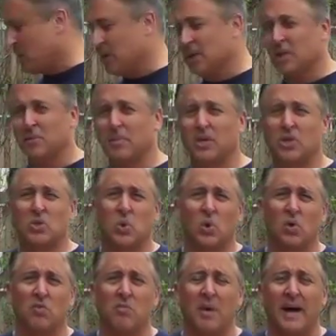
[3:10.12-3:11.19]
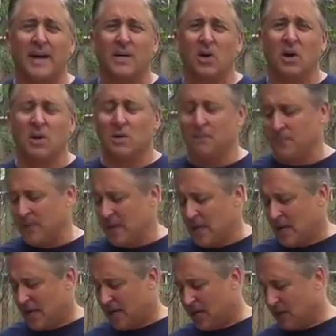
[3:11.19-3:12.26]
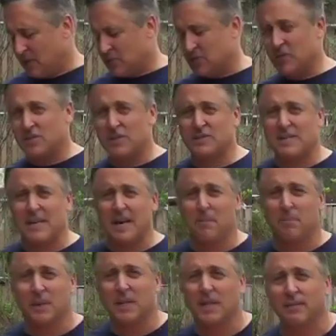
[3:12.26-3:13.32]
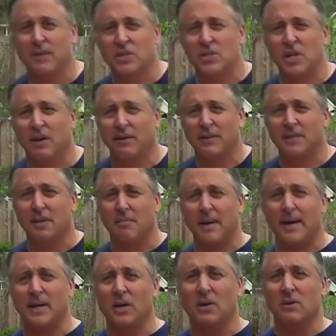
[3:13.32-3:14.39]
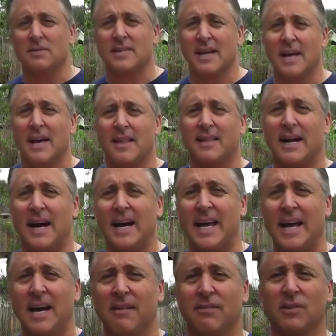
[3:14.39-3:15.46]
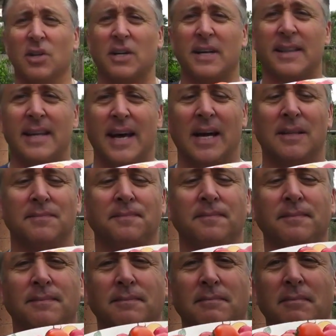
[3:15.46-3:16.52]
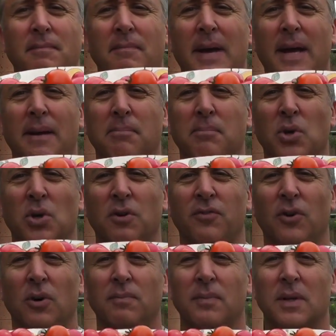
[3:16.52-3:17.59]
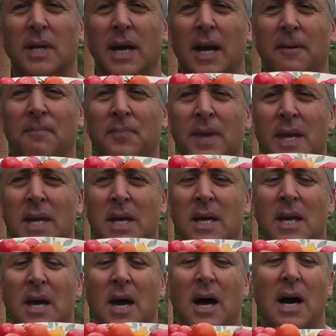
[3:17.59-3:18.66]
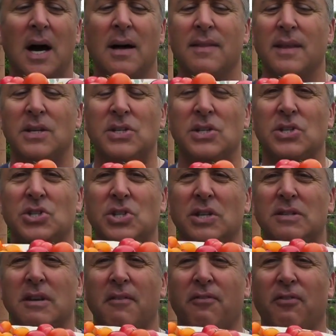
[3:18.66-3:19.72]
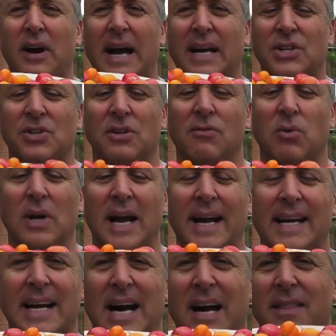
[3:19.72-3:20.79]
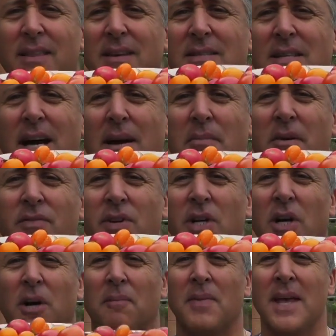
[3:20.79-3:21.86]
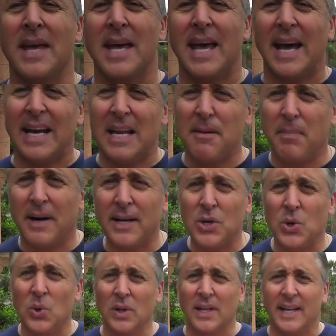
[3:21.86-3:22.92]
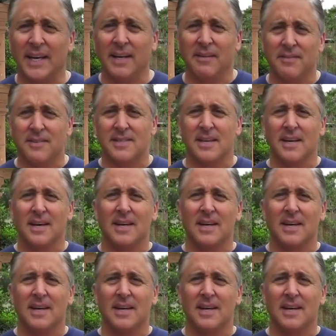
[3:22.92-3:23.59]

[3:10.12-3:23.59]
you a little bit of tour of my garden. Here's just a sampling of the cherry tomatoes that I have. Look at that. Man, beautiful, okay? Uh, this is just a fraction of what I got this time of year. Anybody who lives